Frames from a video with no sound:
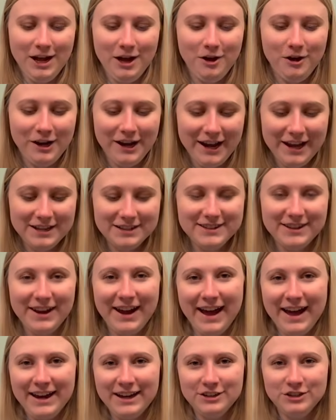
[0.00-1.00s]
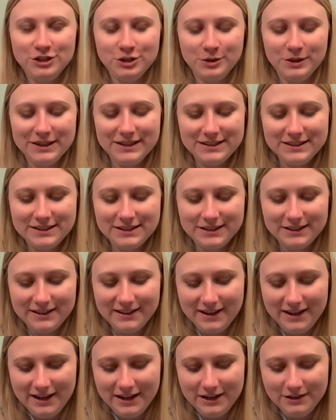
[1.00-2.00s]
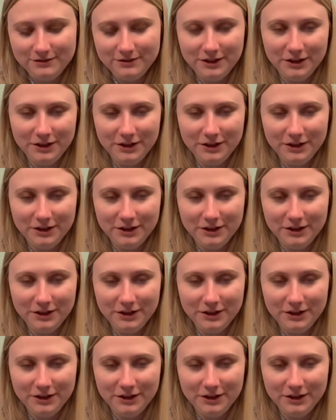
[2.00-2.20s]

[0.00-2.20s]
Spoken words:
Okay, so I had a choice of